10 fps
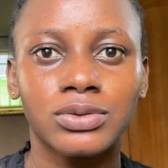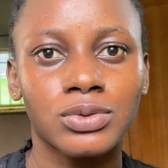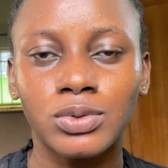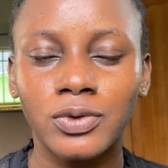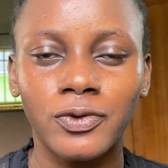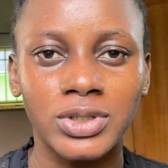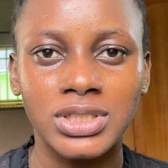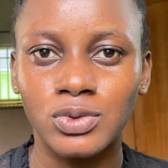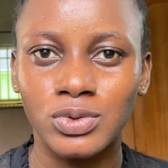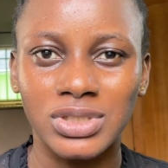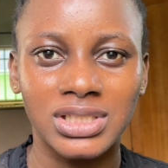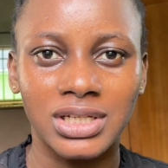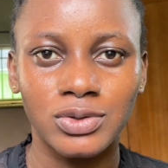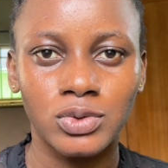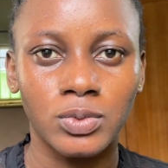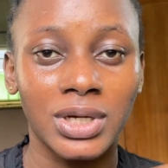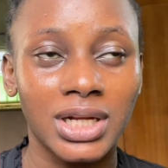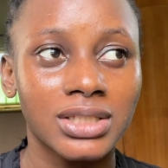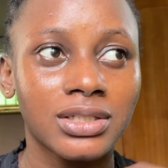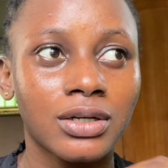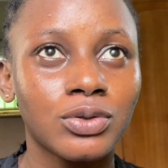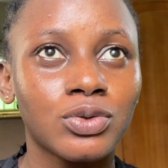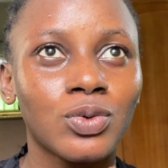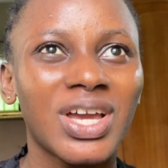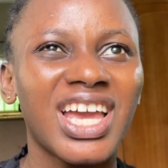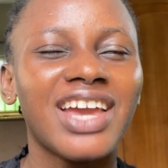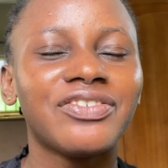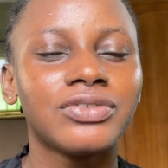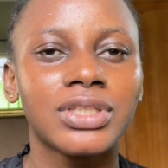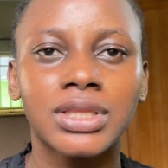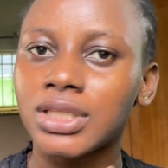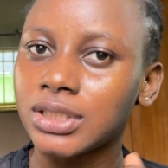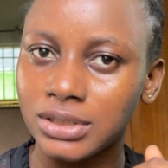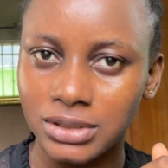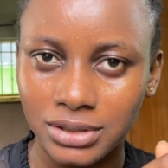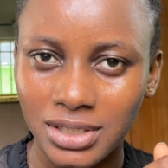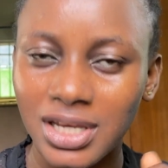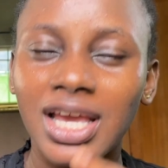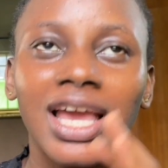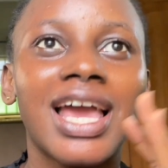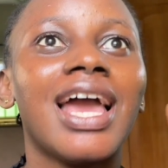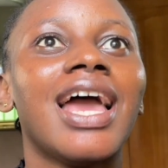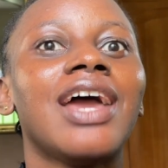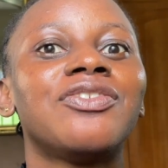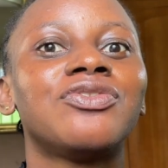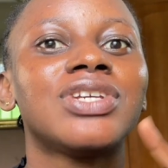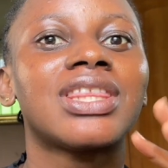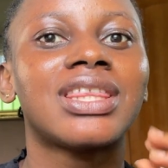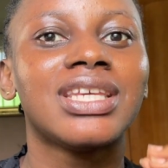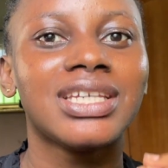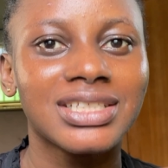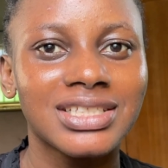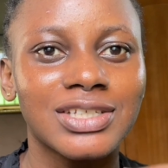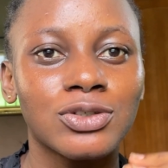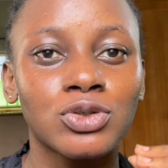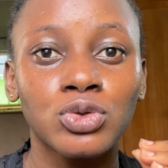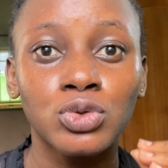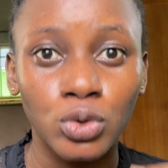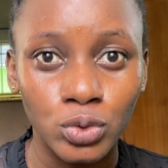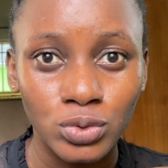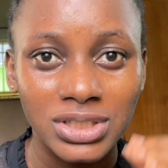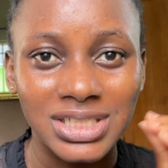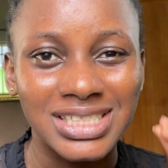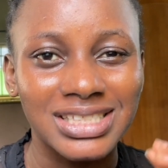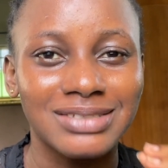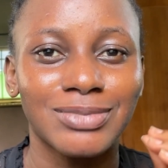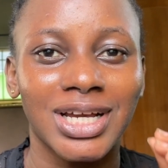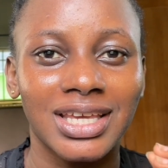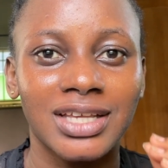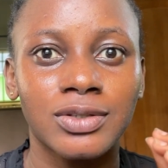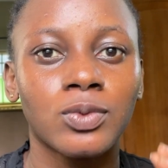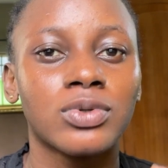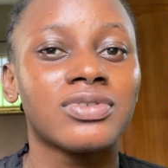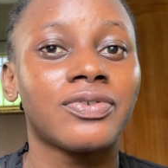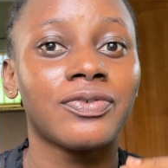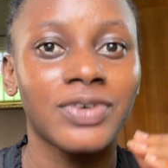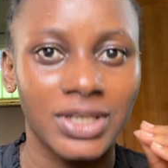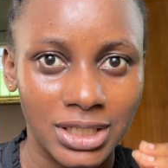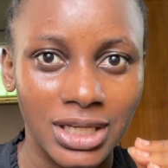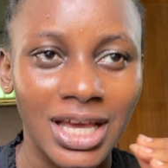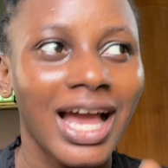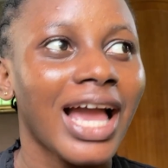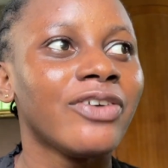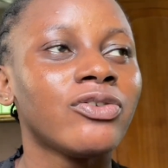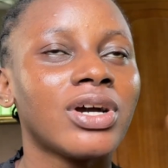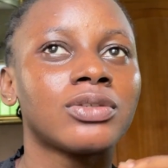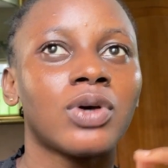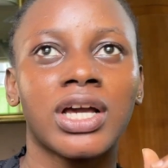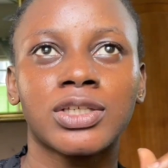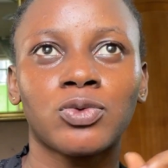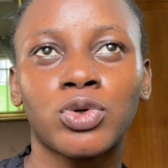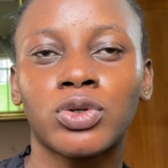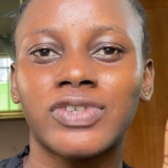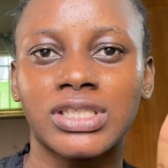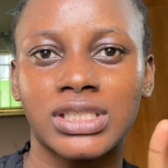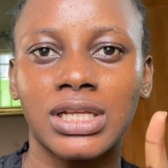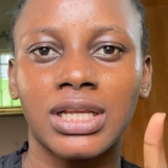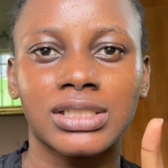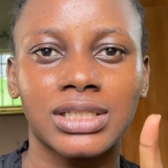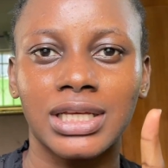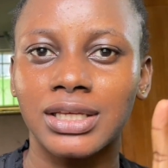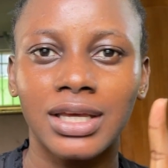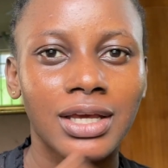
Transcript: look for this Kojie San soap, and I tell you everything they sold in the market was fake. I even had to ask one of the sellers, like,